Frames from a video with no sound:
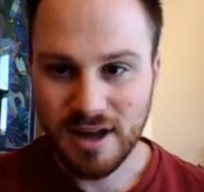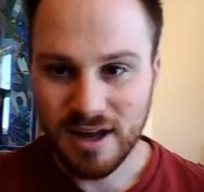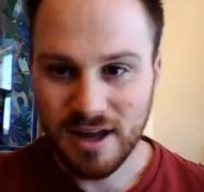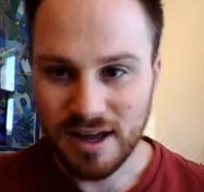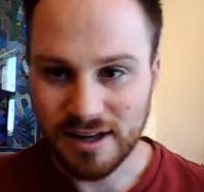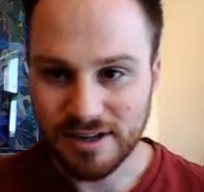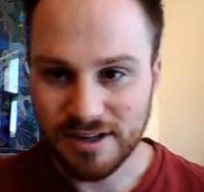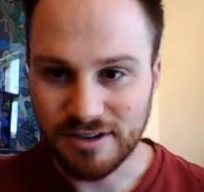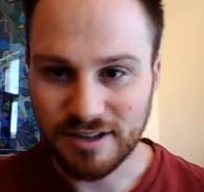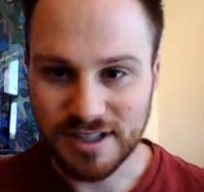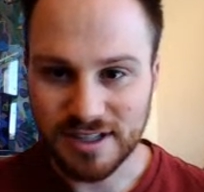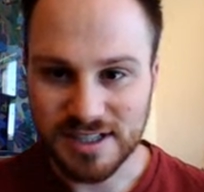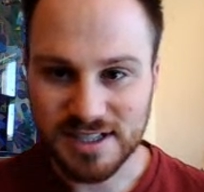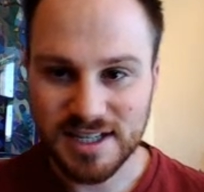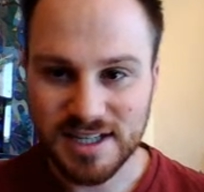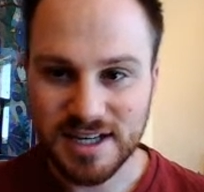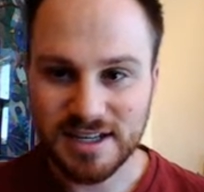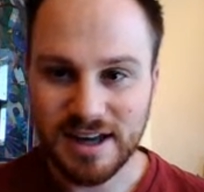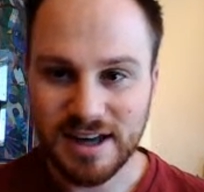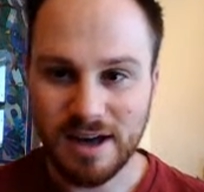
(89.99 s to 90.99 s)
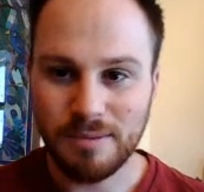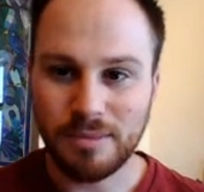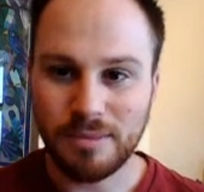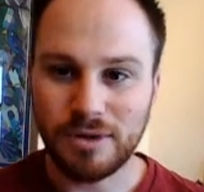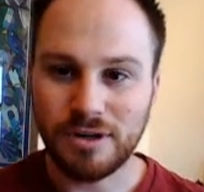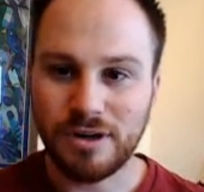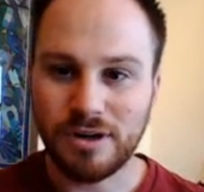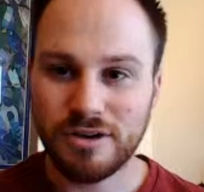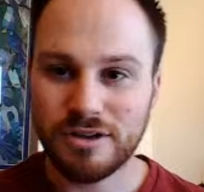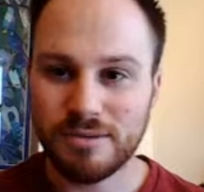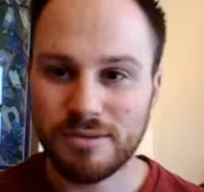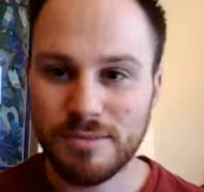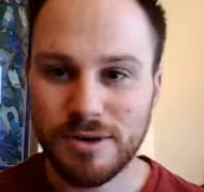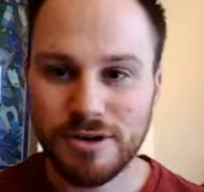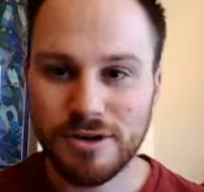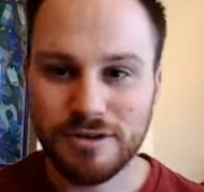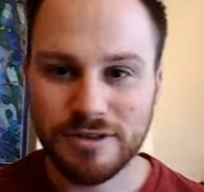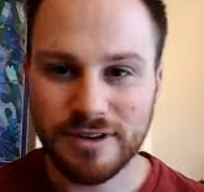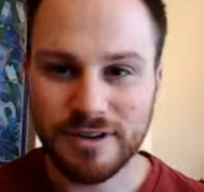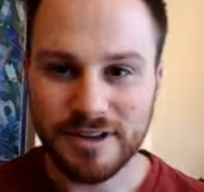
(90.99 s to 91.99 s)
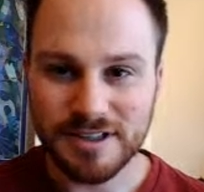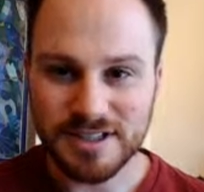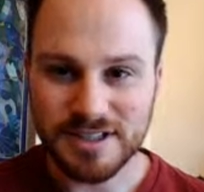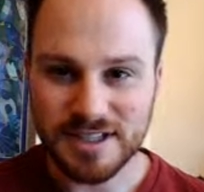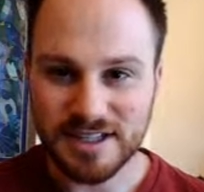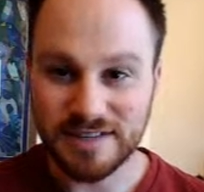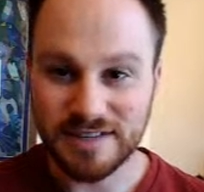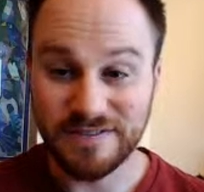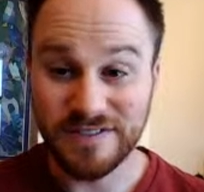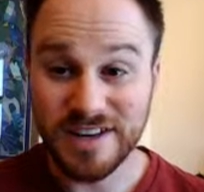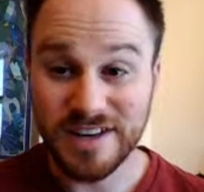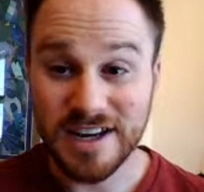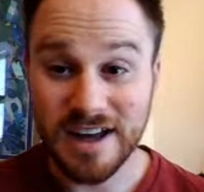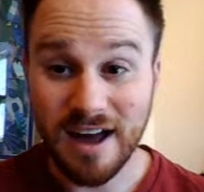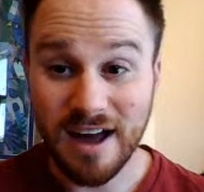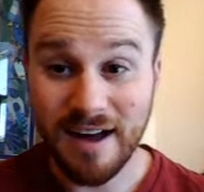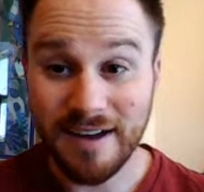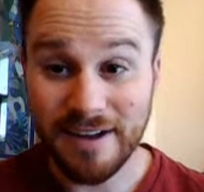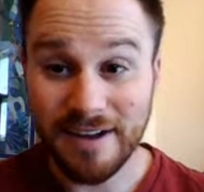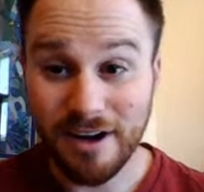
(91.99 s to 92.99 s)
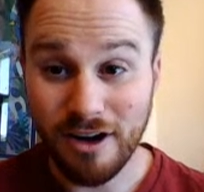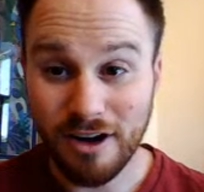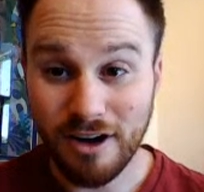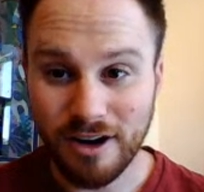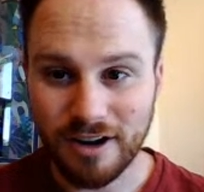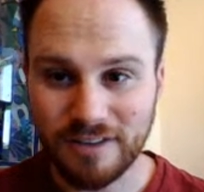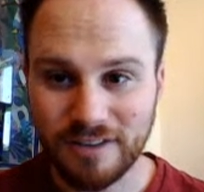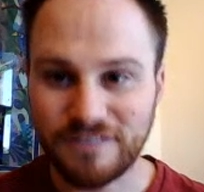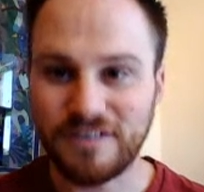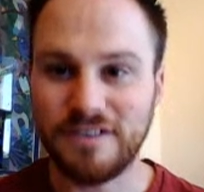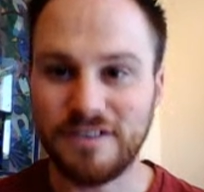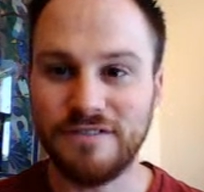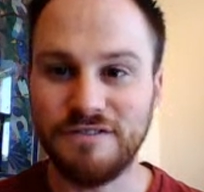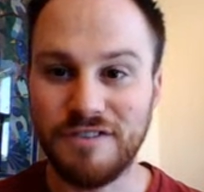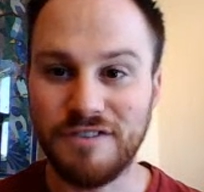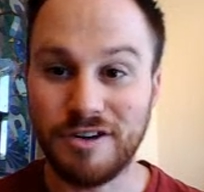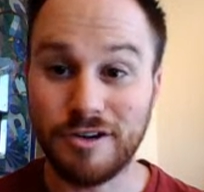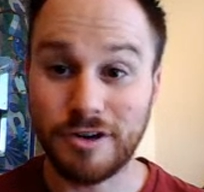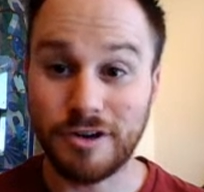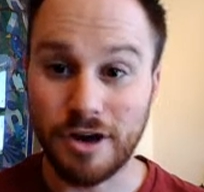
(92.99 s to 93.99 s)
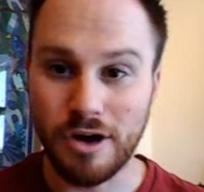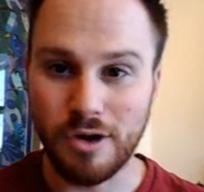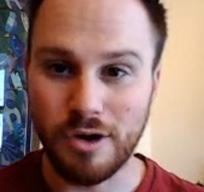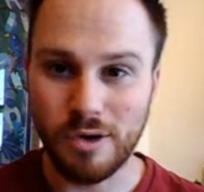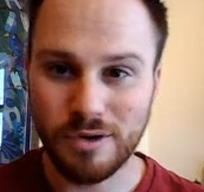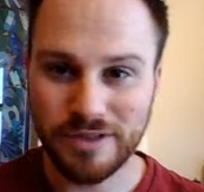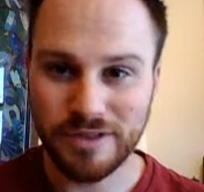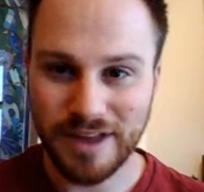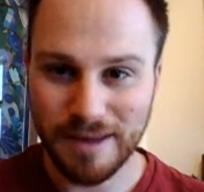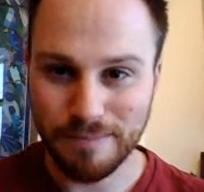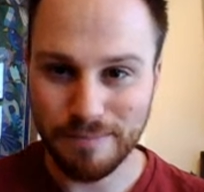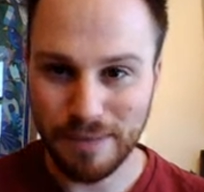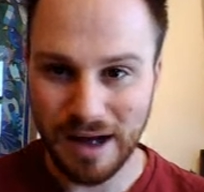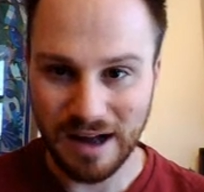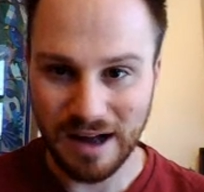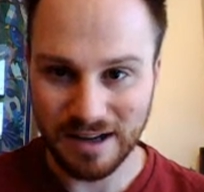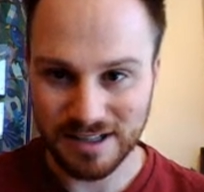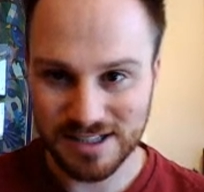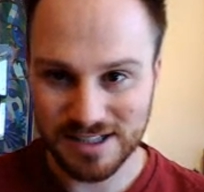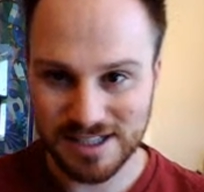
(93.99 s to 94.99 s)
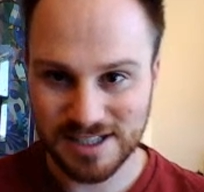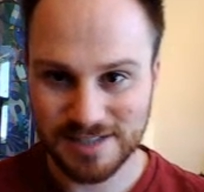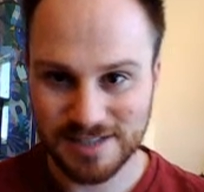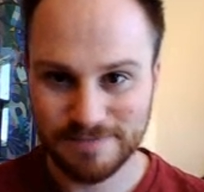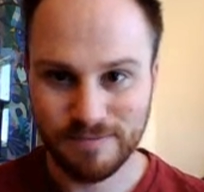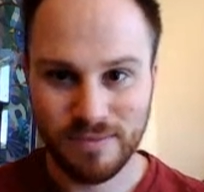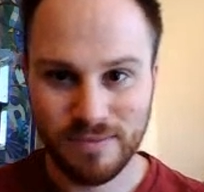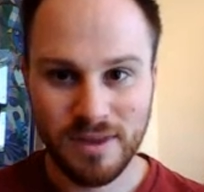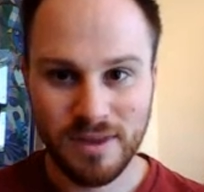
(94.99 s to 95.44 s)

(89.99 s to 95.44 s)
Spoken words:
And you can see down below the moon, there's the VIR for Virgo, that box.